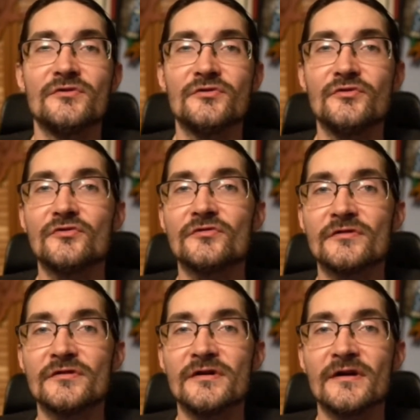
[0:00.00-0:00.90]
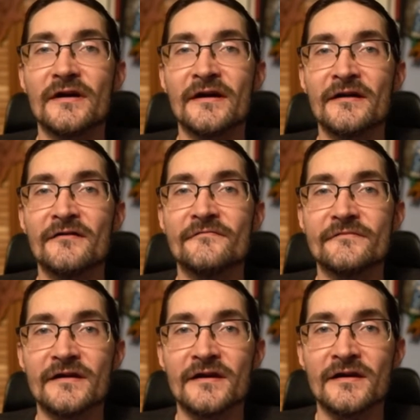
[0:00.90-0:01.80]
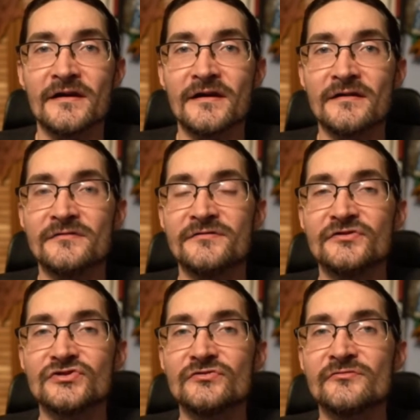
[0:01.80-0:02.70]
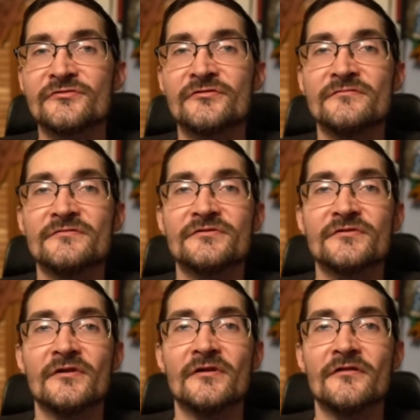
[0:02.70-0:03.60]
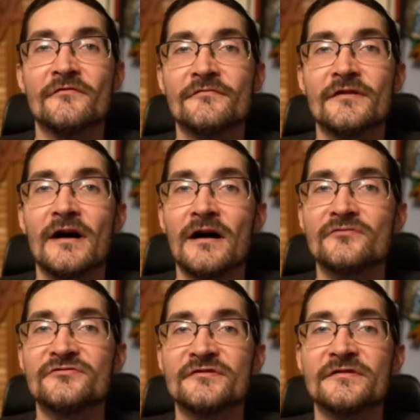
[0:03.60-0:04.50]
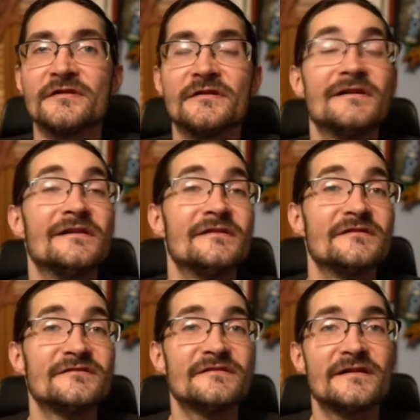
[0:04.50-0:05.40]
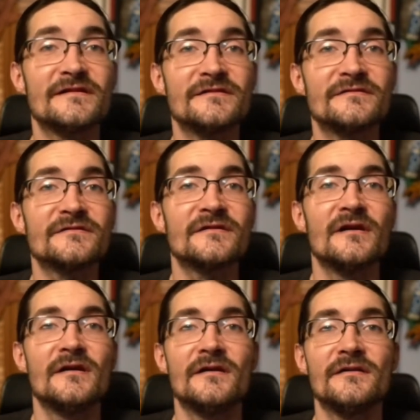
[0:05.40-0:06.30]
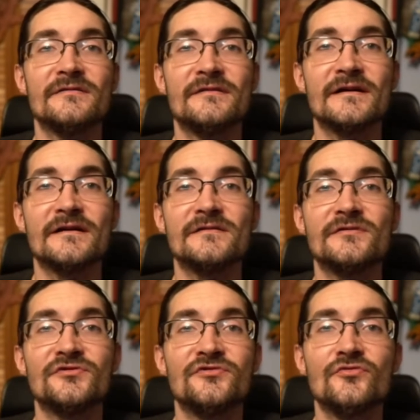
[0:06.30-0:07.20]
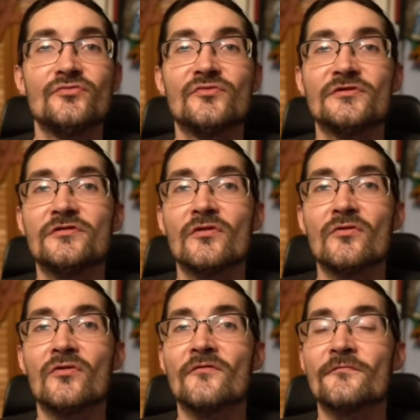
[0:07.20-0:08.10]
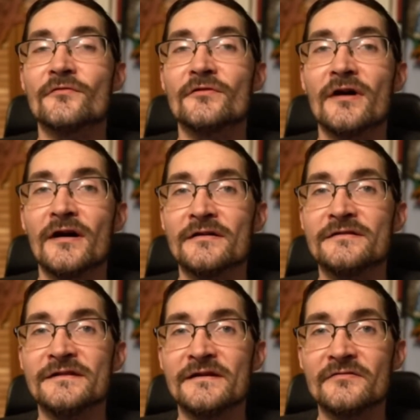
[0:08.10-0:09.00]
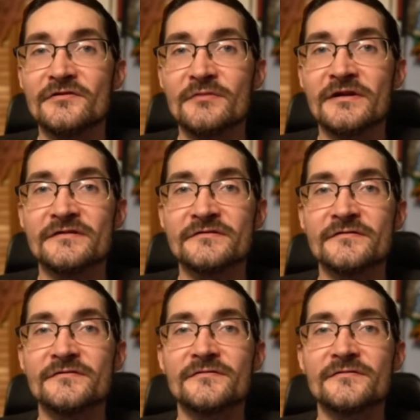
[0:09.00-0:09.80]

You could have a additional service of house sitting in the sense that you would go over on a daily basis,